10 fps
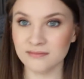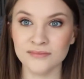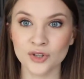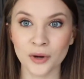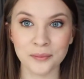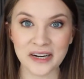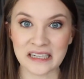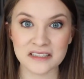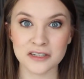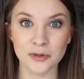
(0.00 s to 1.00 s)
not
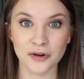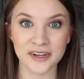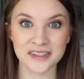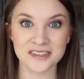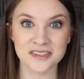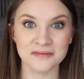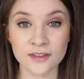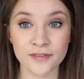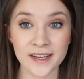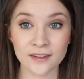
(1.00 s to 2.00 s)
impressed, to be honest. So
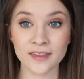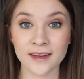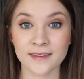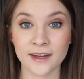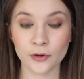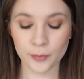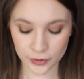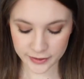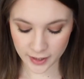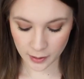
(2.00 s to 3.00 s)
the final thing that your
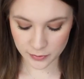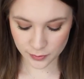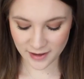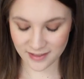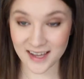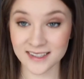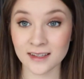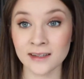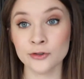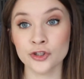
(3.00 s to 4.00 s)
box comes with is a
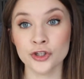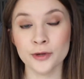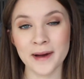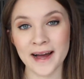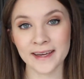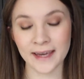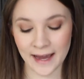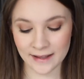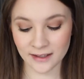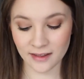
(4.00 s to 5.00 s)
little shoe bag
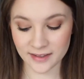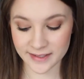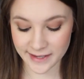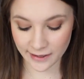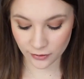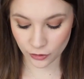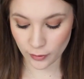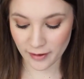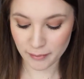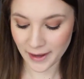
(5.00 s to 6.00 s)
in the style that you
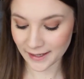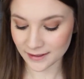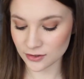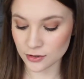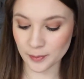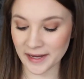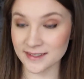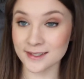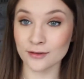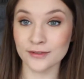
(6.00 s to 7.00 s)
have picked. So
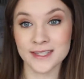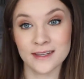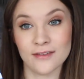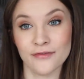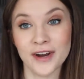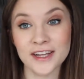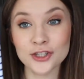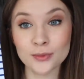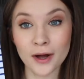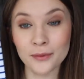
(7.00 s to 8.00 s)
mine's is obviously the
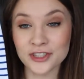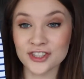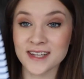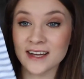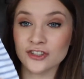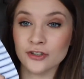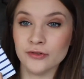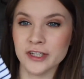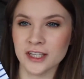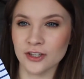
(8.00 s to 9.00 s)
French one, which is actually
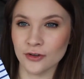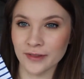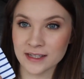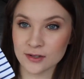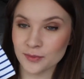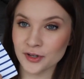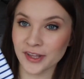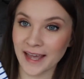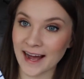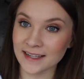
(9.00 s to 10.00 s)
really cute. This would be
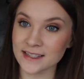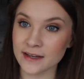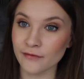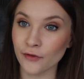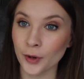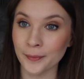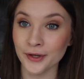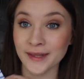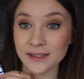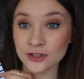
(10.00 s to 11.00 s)
really handy for
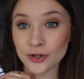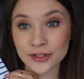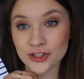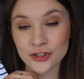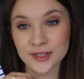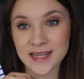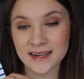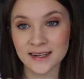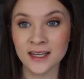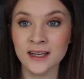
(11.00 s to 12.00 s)
putting like dolly shoes
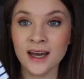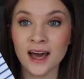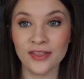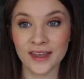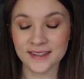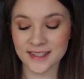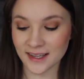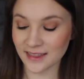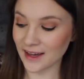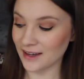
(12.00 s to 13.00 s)
in and things
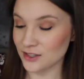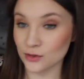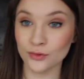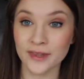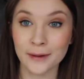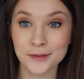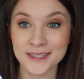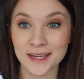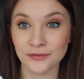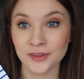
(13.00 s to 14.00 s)
like that, so that was
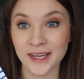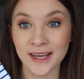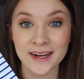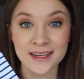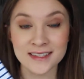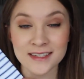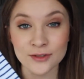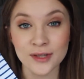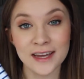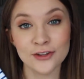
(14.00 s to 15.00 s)
definitely a nice
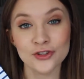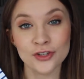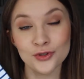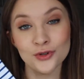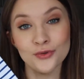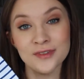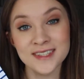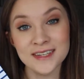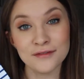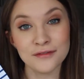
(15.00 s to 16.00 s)
little extra to
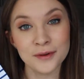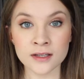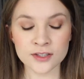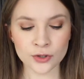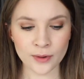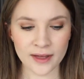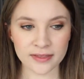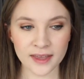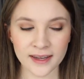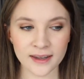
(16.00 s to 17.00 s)
receive. So I
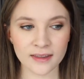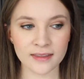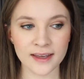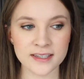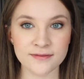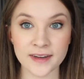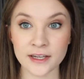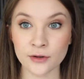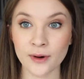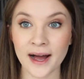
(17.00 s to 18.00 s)
think this
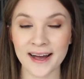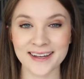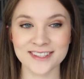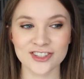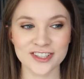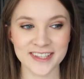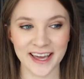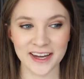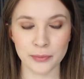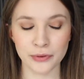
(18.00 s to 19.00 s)
video has just
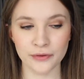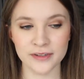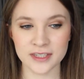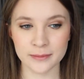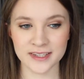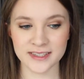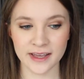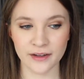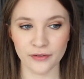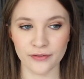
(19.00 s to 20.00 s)
kind of proven to
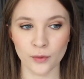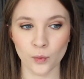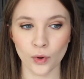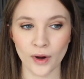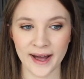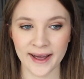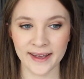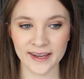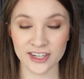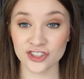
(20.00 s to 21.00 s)
myself what
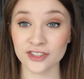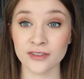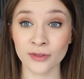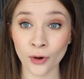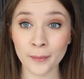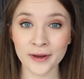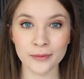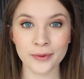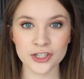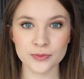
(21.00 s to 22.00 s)
I initially thought about
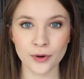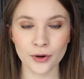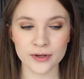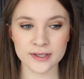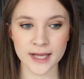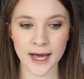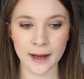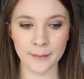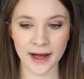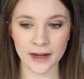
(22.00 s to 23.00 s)
the Birchbox
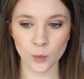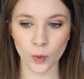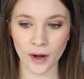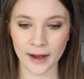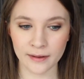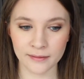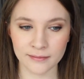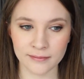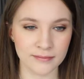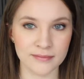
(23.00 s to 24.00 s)
and what I
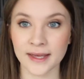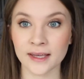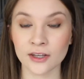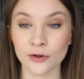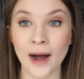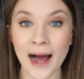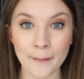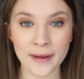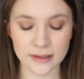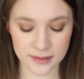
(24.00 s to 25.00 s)
think, you know,
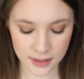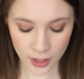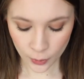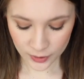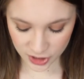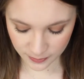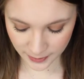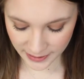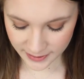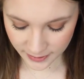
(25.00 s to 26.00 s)
happens, which is
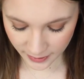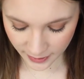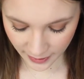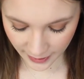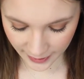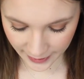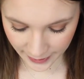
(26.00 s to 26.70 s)
basically that